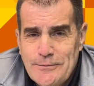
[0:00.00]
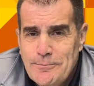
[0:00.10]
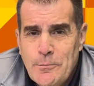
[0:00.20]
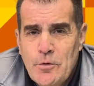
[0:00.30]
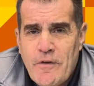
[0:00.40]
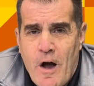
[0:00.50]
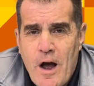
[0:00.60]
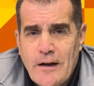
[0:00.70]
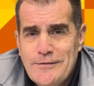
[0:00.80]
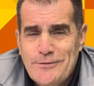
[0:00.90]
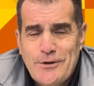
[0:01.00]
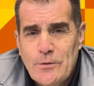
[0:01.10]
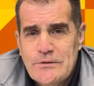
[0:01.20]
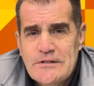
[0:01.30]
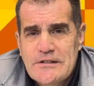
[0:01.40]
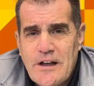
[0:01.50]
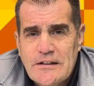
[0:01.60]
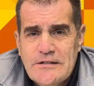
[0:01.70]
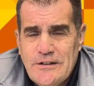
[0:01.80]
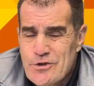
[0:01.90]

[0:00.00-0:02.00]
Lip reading: move on, don't discuss it.